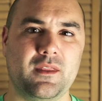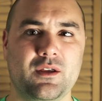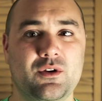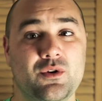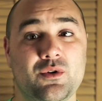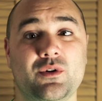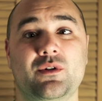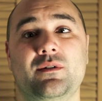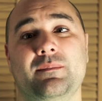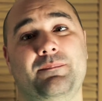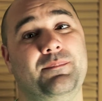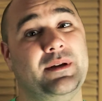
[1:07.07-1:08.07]

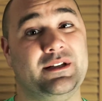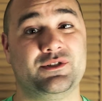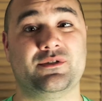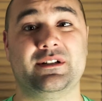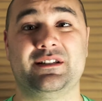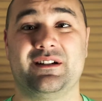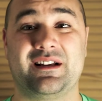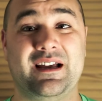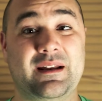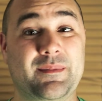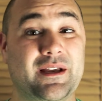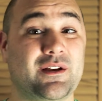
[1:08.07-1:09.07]
Google, Pinterest are
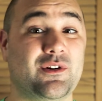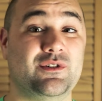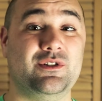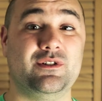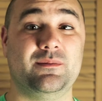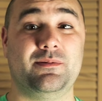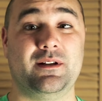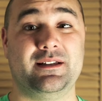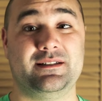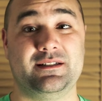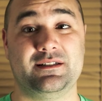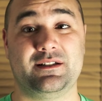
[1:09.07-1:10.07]
kind of my go-to
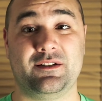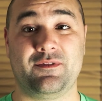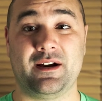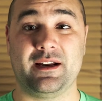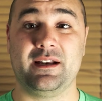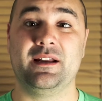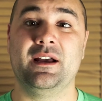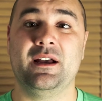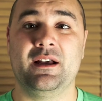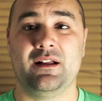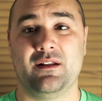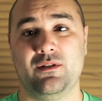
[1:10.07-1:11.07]
places to find
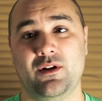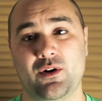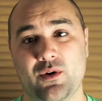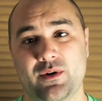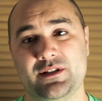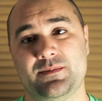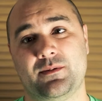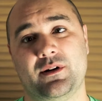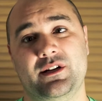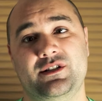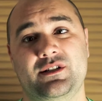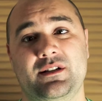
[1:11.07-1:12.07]
logo
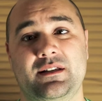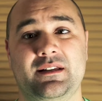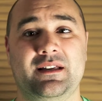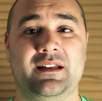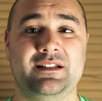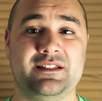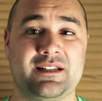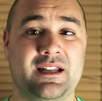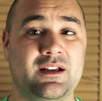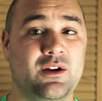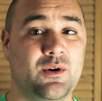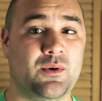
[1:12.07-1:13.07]
inspiration, and I just
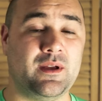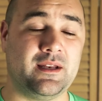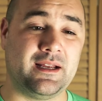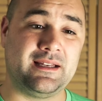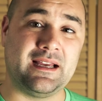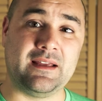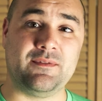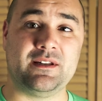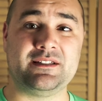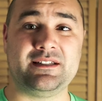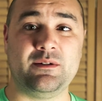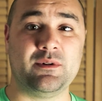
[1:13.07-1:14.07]
kind of go in, I dive in,
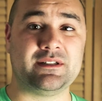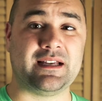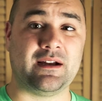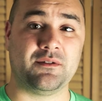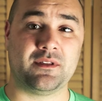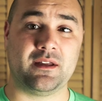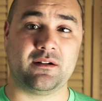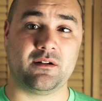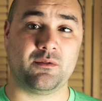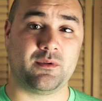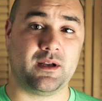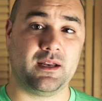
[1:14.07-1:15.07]
see what's out there
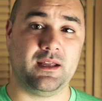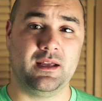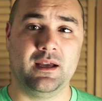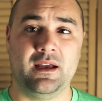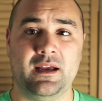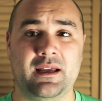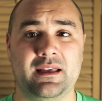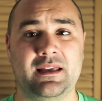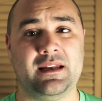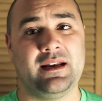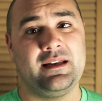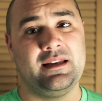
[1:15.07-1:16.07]
already,
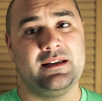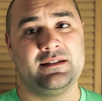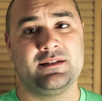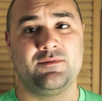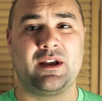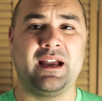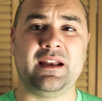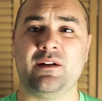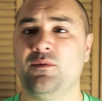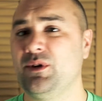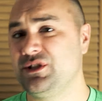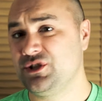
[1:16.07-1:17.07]
get ideas of kind
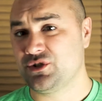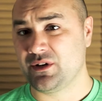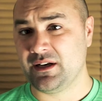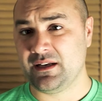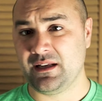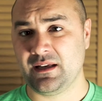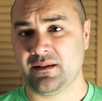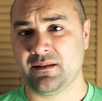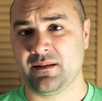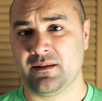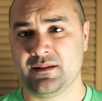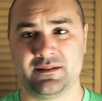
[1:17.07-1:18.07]
of what's trending.
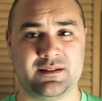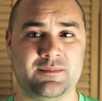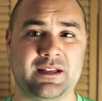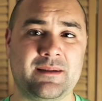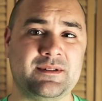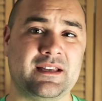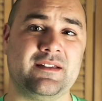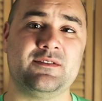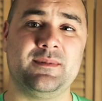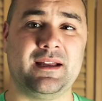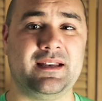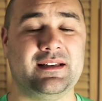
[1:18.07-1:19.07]
Sometimes it
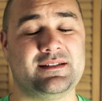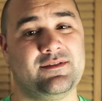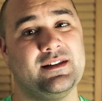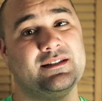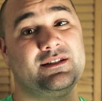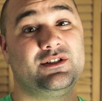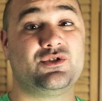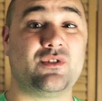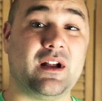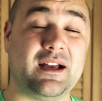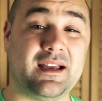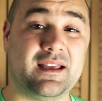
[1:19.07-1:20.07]
gives me ideas of things to
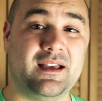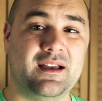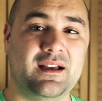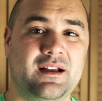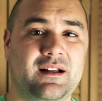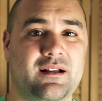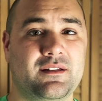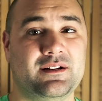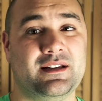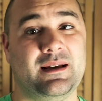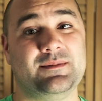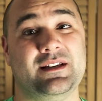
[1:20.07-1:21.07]
try, other
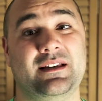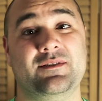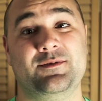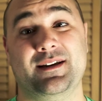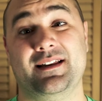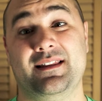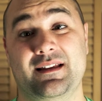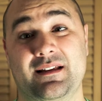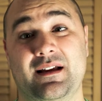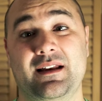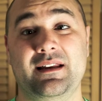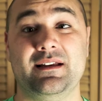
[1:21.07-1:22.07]
times it gives me
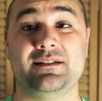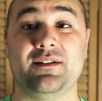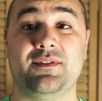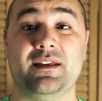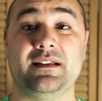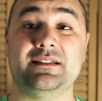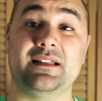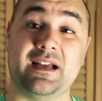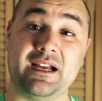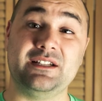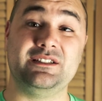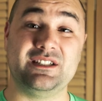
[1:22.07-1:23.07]
ideas of things
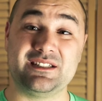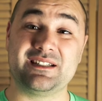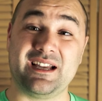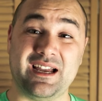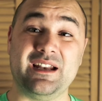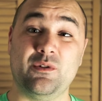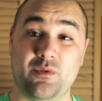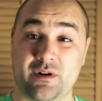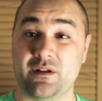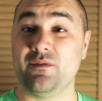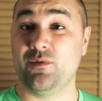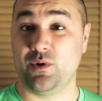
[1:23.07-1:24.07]
that I just kind of
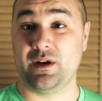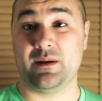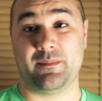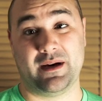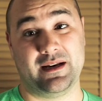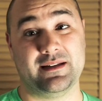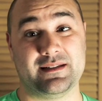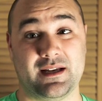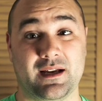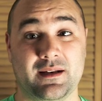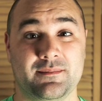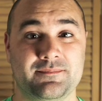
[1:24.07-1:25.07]
want to avoid in my design.